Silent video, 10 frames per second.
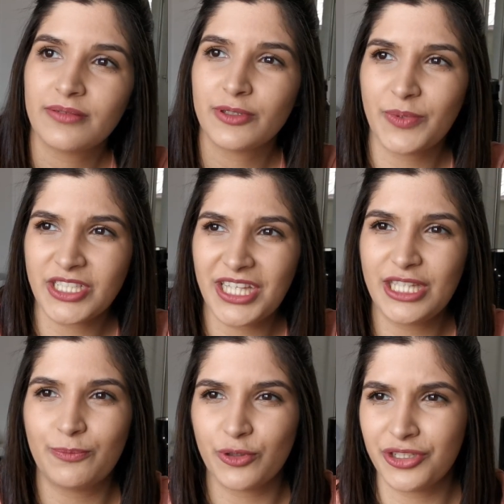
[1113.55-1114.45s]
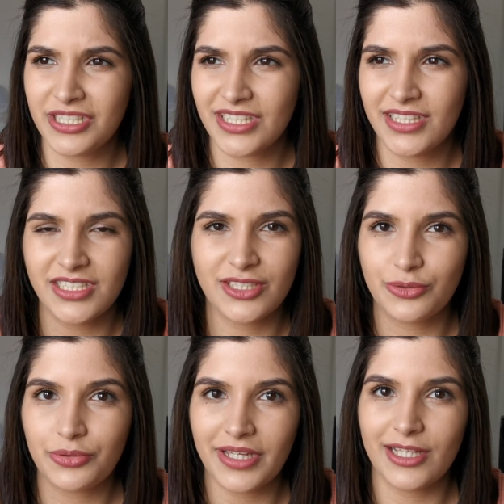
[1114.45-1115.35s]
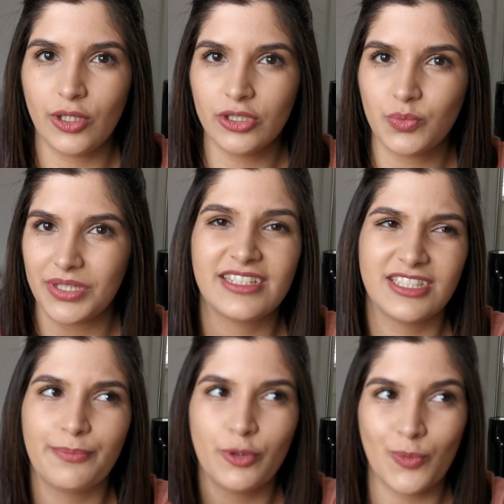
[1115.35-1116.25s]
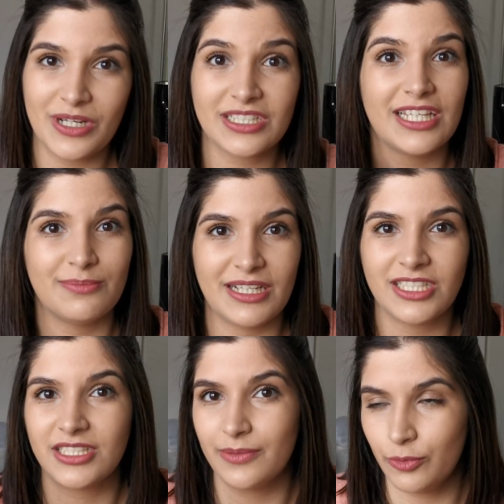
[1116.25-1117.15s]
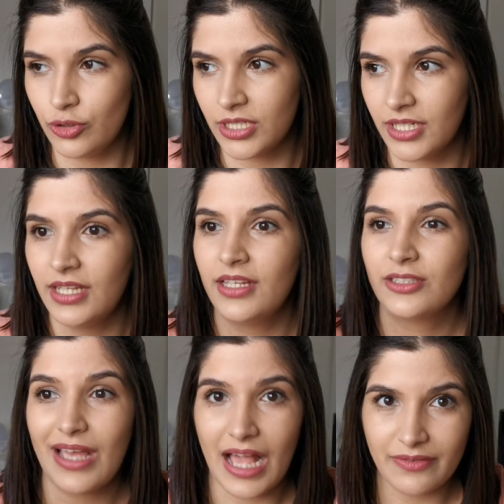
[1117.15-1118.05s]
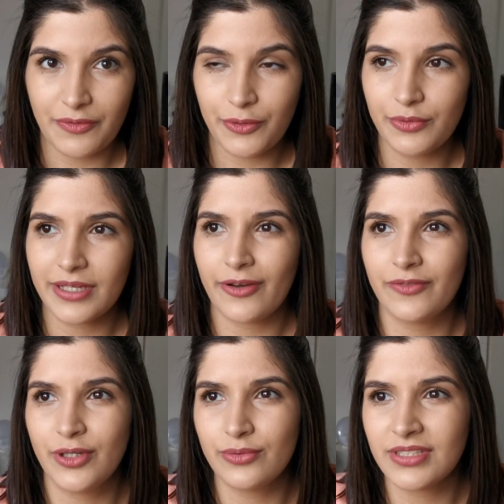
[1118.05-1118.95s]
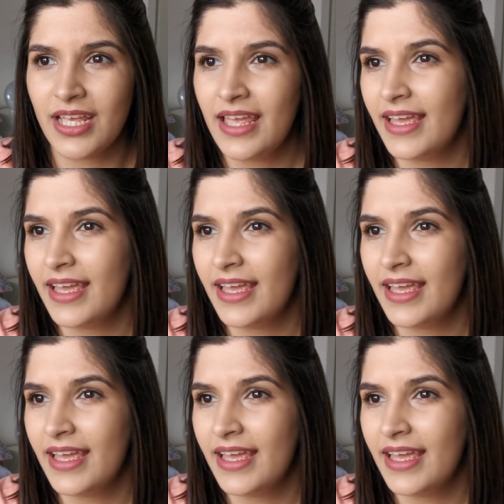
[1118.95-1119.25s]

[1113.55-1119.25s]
Especially the Portuguese editions do that a lot. There's a bookmark that matches the book. So I have a few of those.